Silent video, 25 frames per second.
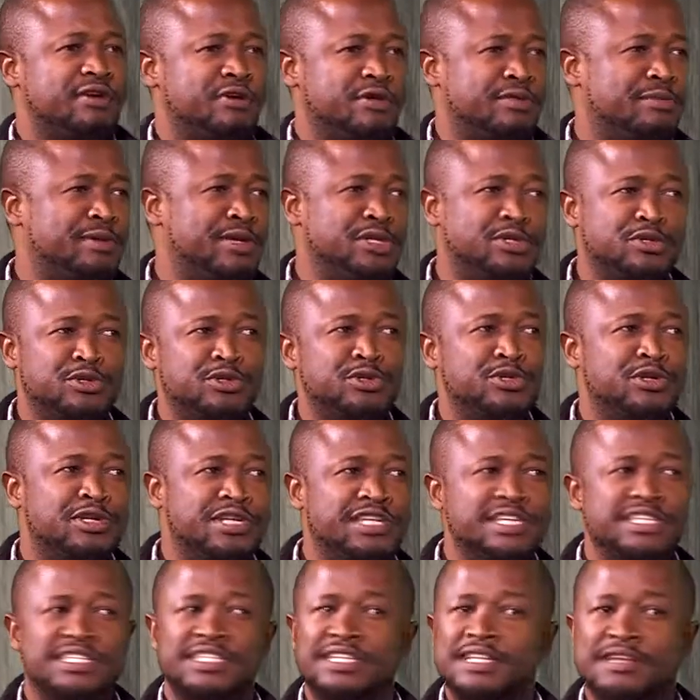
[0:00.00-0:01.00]
with my two
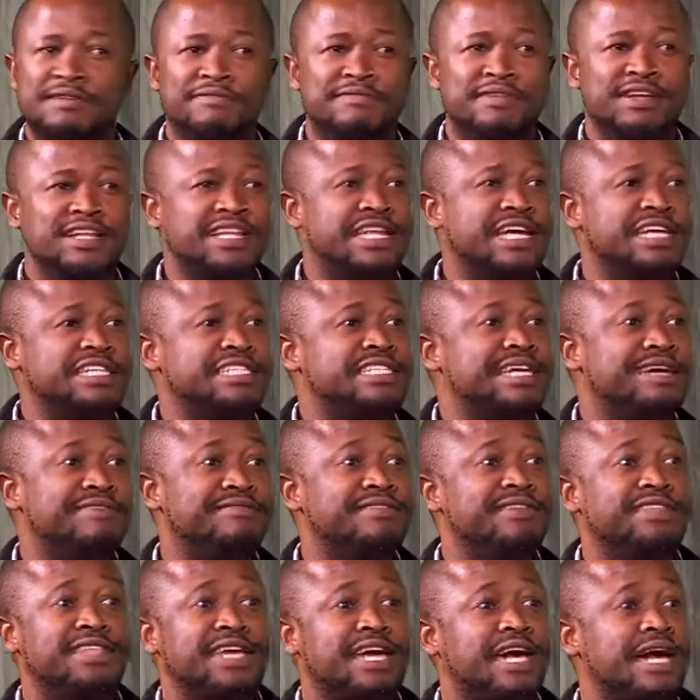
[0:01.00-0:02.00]
daughters and I felt like
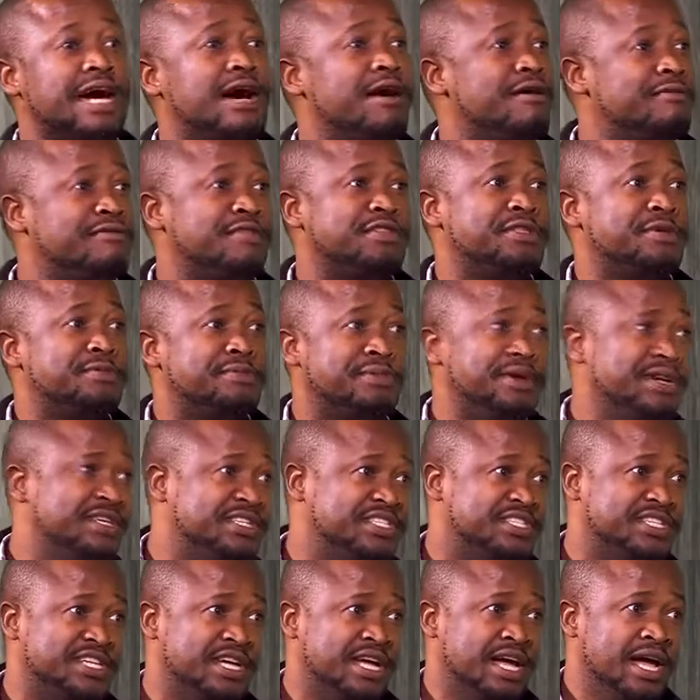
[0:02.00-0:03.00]
driving the car over the
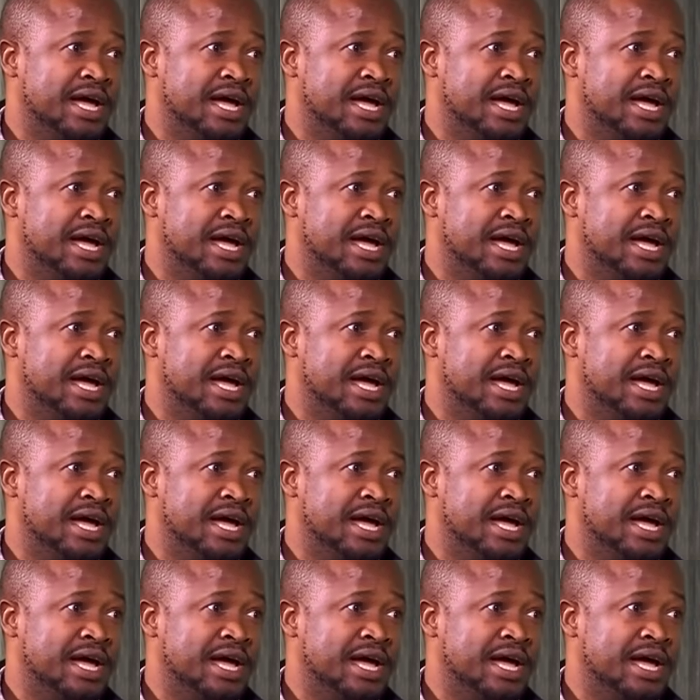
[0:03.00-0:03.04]
bridge,